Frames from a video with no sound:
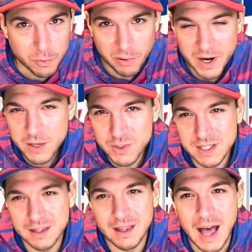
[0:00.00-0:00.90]
Brady was a
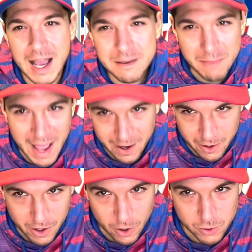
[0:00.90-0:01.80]
linebacker
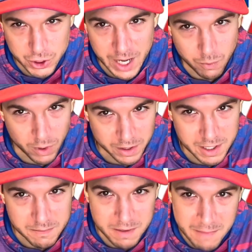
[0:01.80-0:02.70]
coach at
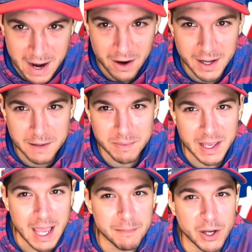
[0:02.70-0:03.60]
William and Mary,
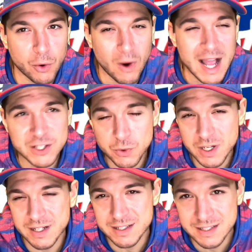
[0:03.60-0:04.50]
became a graduate
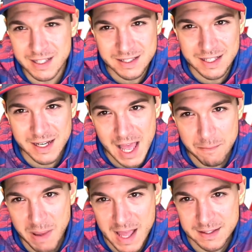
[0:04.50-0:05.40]
assistant at
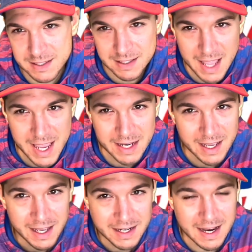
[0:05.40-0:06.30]
Penn State,
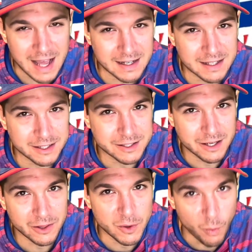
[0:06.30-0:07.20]
not
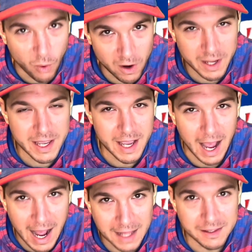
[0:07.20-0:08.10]
necessarily working
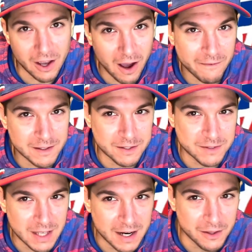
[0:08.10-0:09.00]
on the offensive
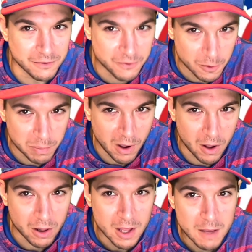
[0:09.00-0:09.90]
side of the
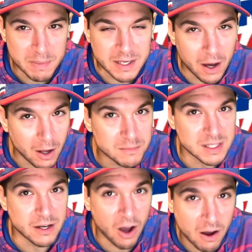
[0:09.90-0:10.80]
football, becomes
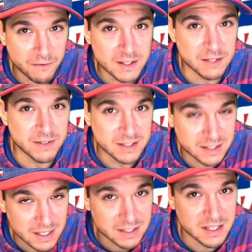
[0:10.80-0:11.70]
an offensive
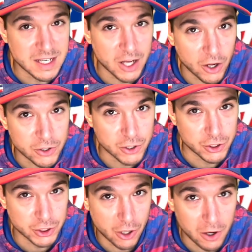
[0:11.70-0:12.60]
assistant under
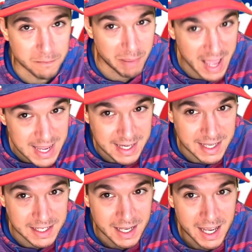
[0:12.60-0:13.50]
Sean
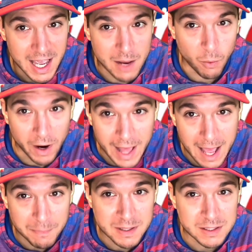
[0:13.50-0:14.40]
Payton. And what
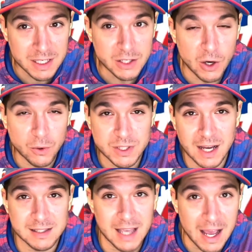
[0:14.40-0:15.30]
happens? He goes
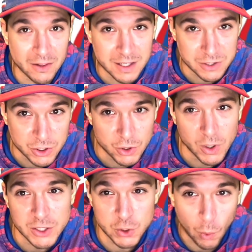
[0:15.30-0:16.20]
on to LSU
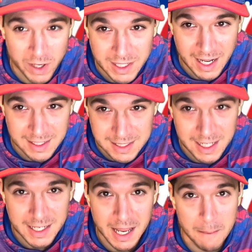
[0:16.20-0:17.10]
in
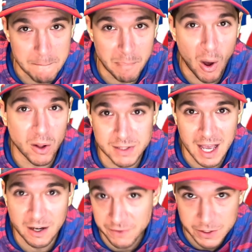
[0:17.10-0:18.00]
2019 and balls
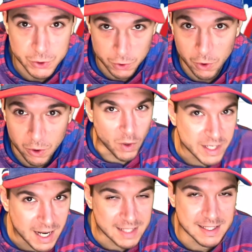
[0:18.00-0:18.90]
out of control.
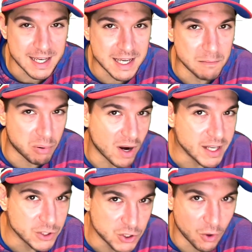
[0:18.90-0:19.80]
2019,
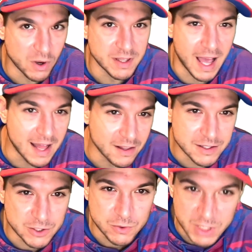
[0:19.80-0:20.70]
Brady joined the
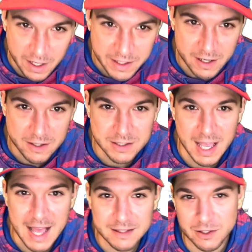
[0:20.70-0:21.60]
LSU Tigers
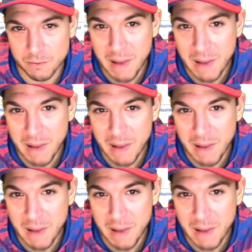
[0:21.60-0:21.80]
as their